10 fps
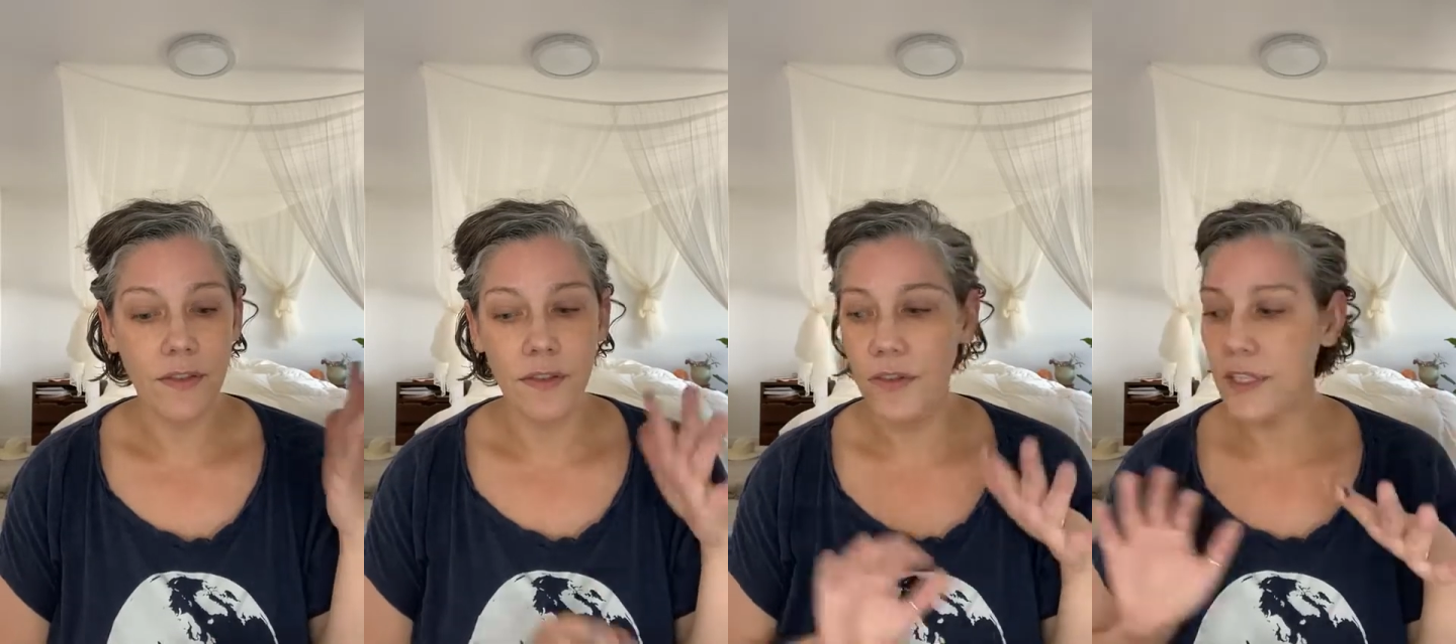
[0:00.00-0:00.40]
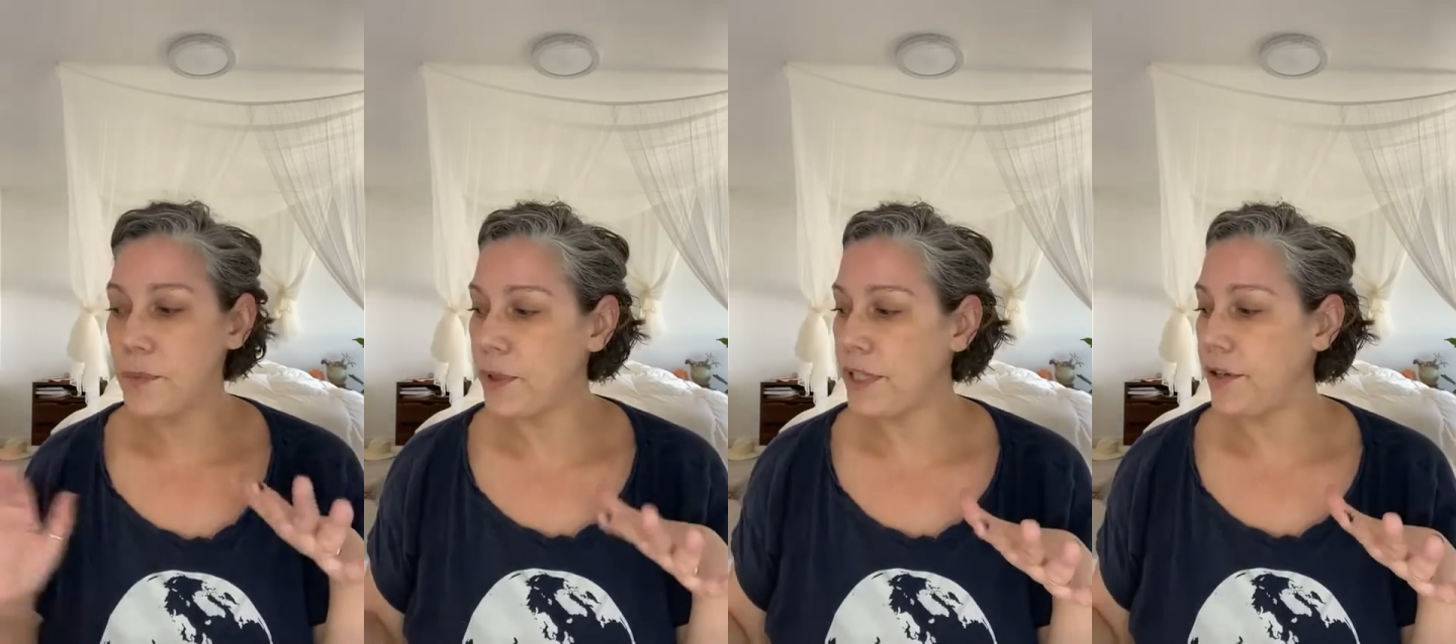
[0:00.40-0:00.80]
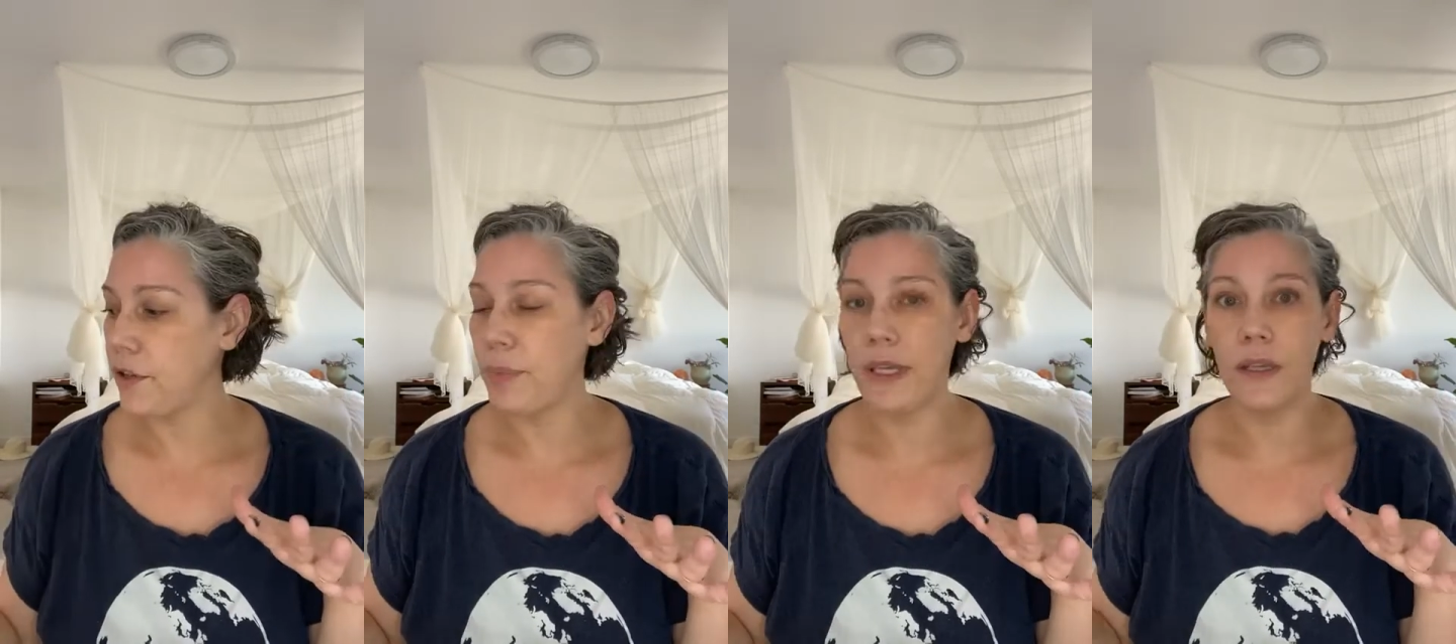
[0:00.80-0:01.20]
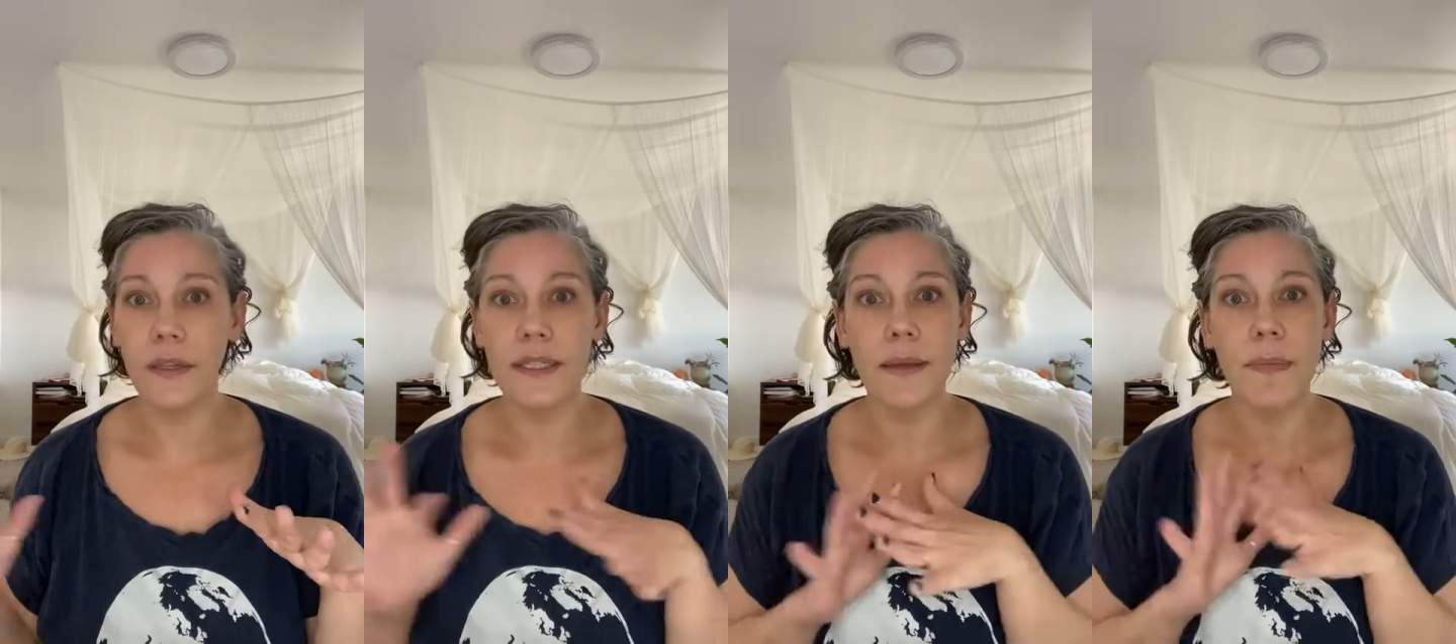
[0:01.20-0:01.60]
this particular
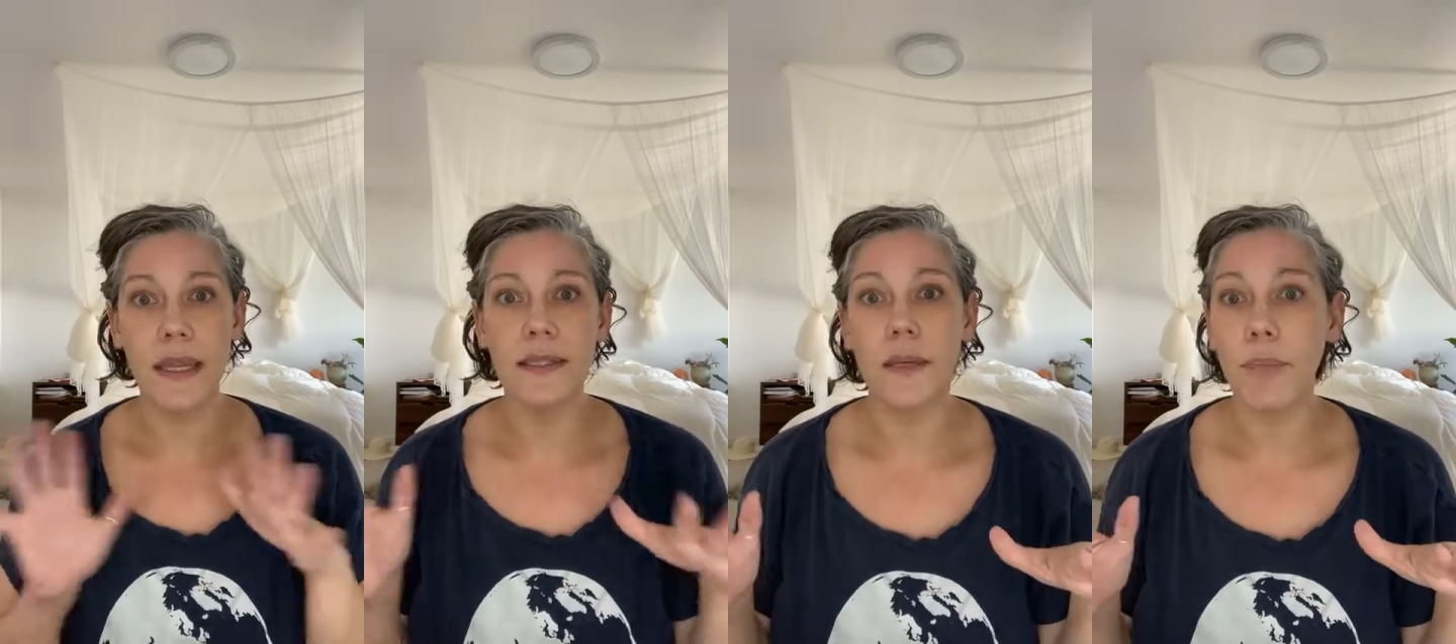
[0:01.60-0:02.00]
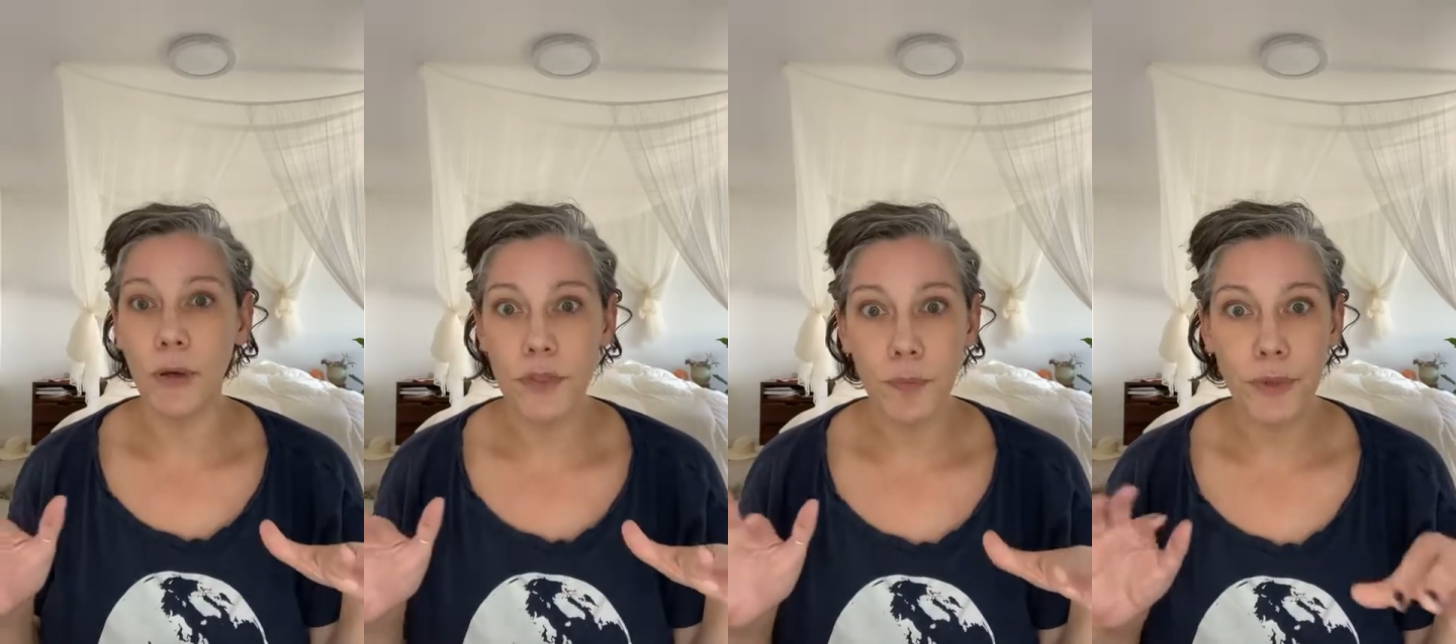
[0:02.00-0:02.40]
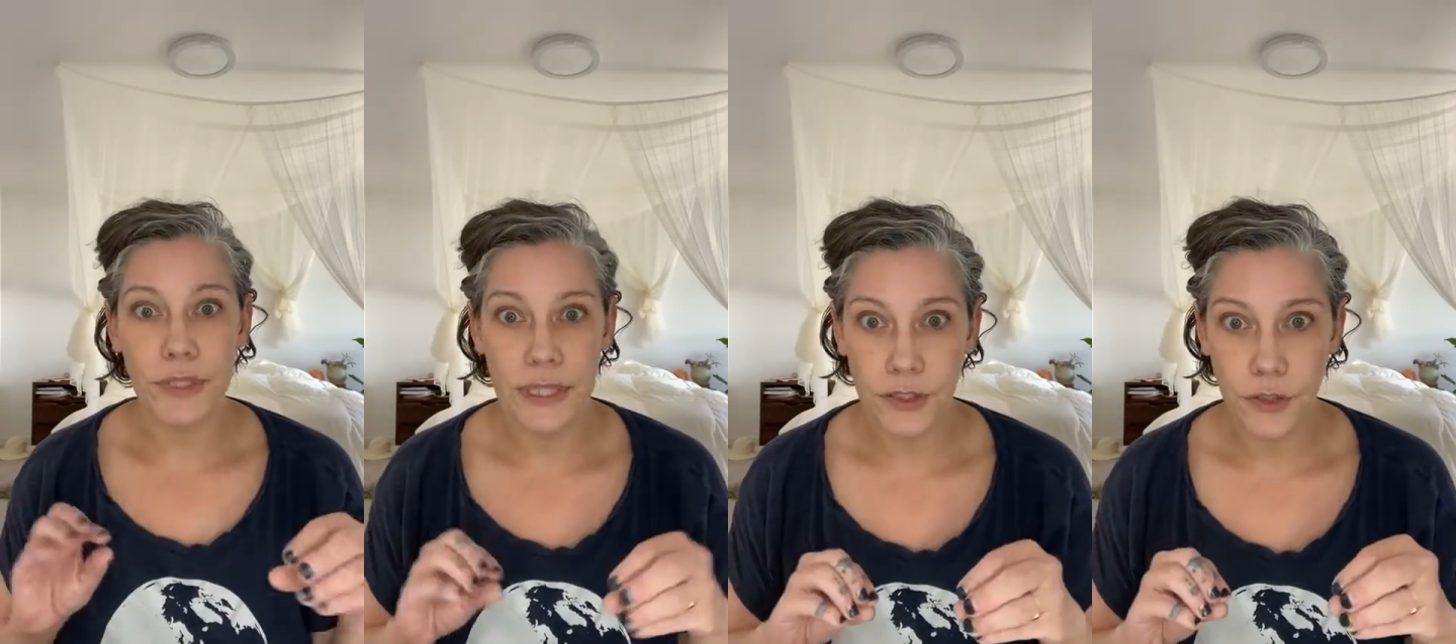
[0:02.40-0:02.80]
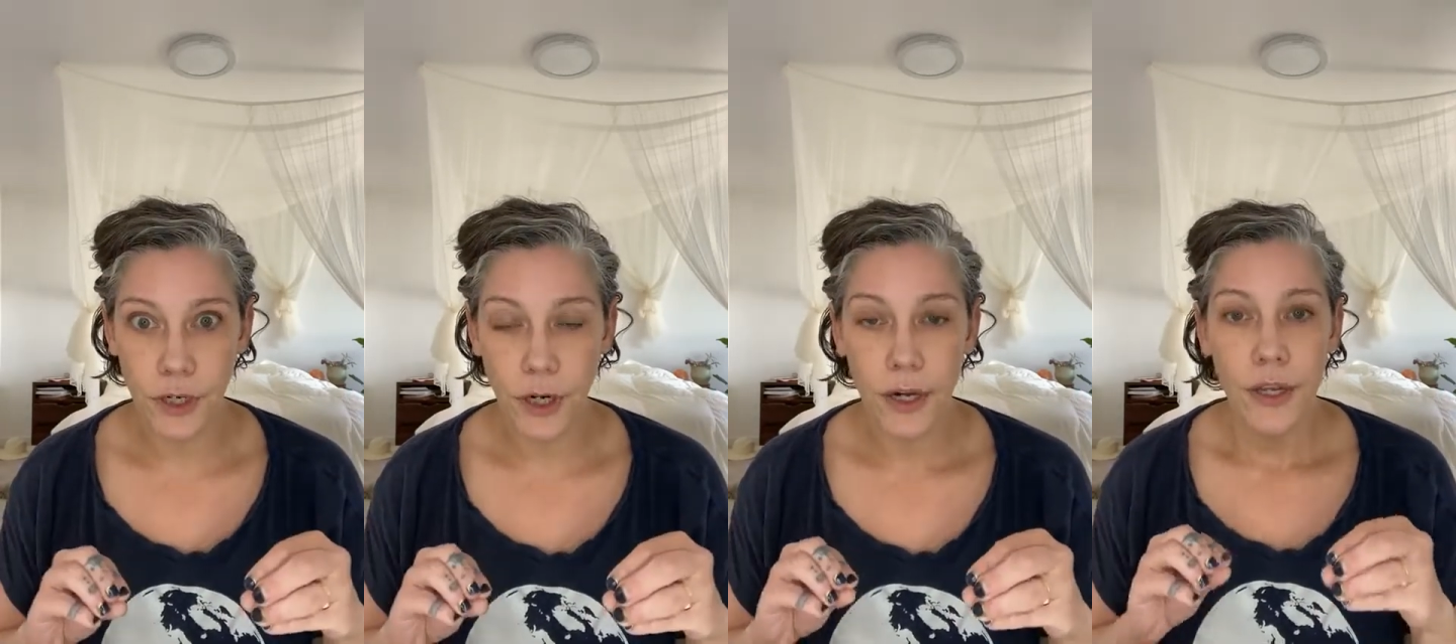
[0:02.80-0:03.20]
peel is amazing
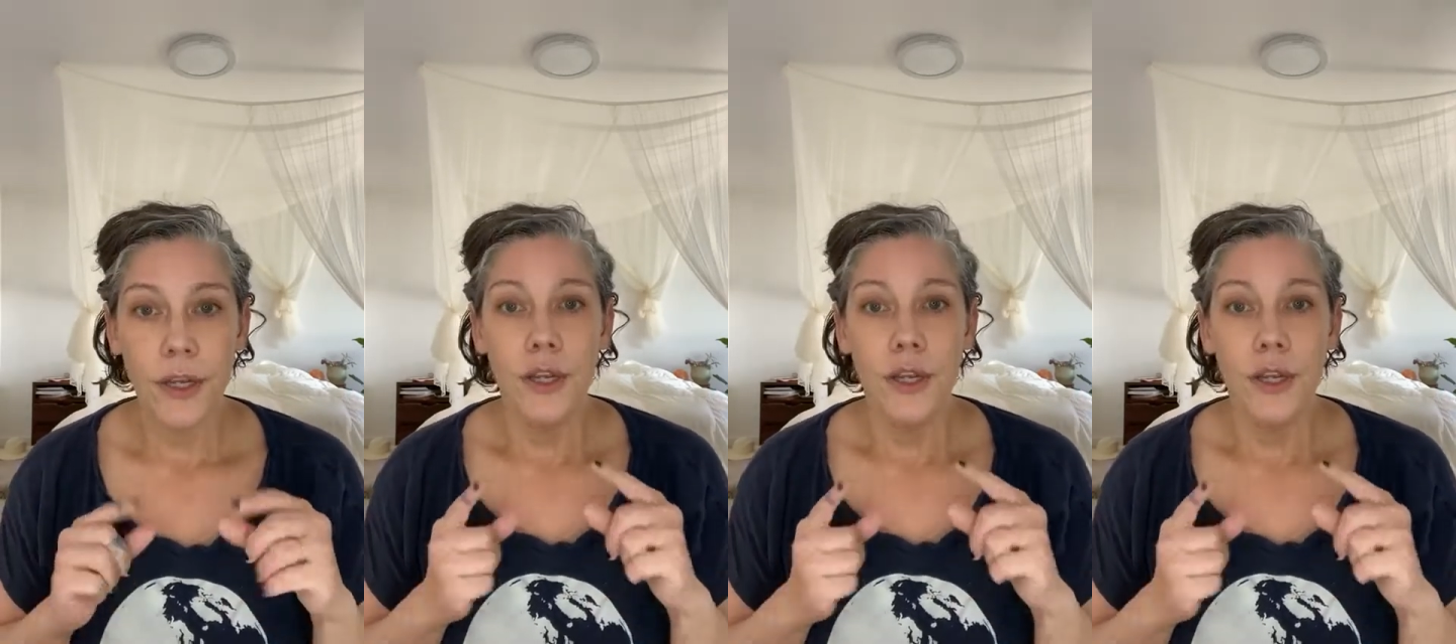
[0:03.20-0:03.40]
post-procedure.